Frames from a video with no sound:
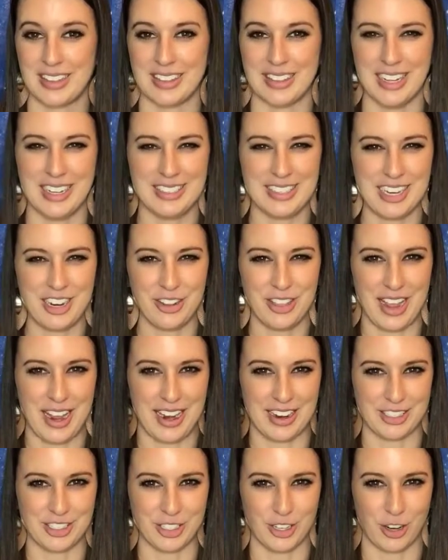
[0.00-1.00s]
Let's hear the
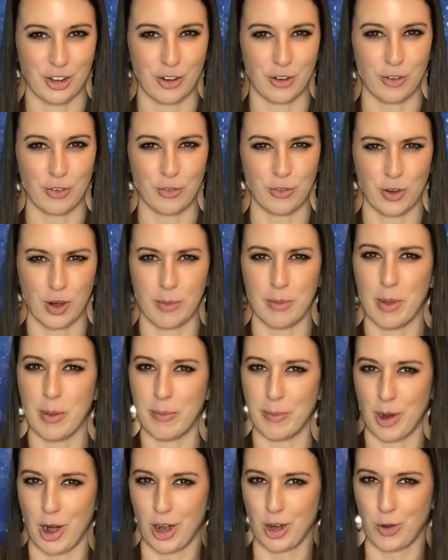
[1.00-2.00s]
answer from
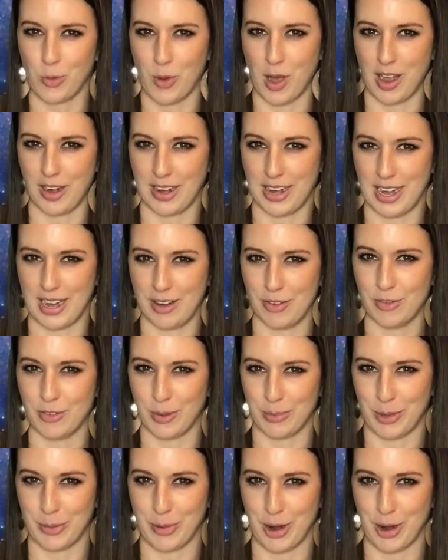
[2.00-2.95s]
Mark Watney from The